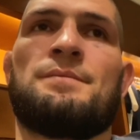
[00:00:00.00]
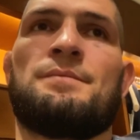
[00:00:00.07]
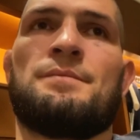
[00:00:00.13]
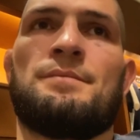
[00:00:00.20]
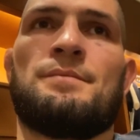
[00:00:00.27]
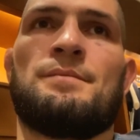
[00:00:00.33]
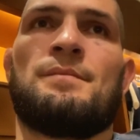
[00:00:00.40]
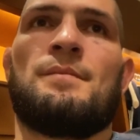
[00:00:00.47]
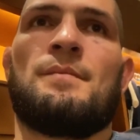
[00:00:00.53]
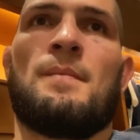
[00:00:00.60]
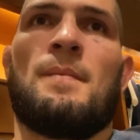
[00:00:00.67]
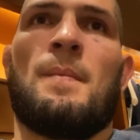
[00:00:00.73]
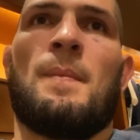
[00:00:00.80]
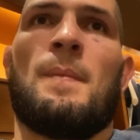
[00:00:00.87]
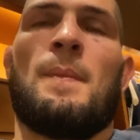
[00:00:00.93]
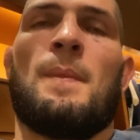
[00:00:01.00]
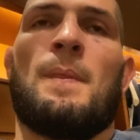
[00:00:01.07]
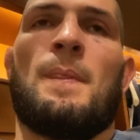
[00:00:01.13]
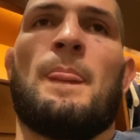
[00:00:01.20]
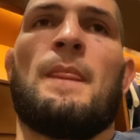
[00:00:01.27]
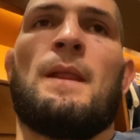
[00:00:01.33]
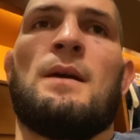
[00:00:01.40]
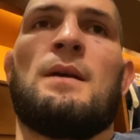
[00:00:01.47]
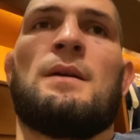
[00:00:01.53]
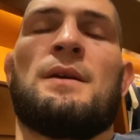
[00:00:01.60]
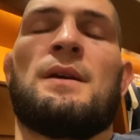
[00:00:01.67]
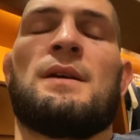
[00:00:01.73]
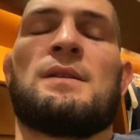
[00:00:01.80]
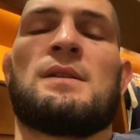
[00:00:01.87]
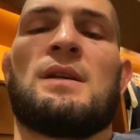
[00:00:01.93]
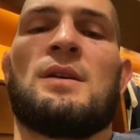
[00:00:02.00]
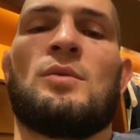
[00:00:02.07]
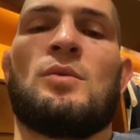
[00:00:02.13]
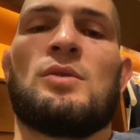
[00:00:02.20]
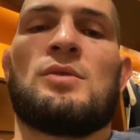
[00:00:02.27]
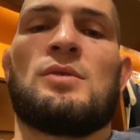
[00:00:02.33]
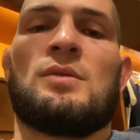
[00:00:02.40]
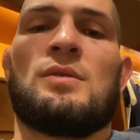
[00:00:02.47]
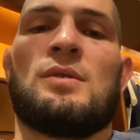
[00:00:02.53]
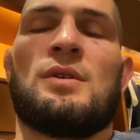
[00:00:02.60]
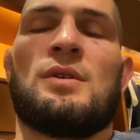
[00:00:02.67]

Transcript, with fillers: to Tony? Yes, I was.